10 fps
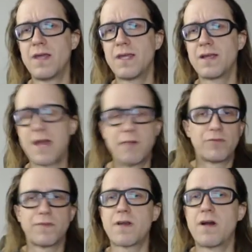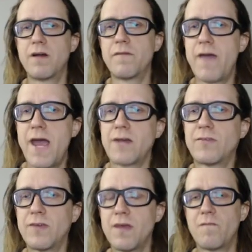comes with a
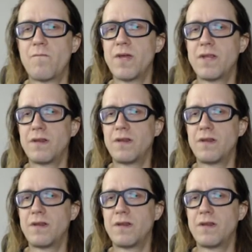Carfax, but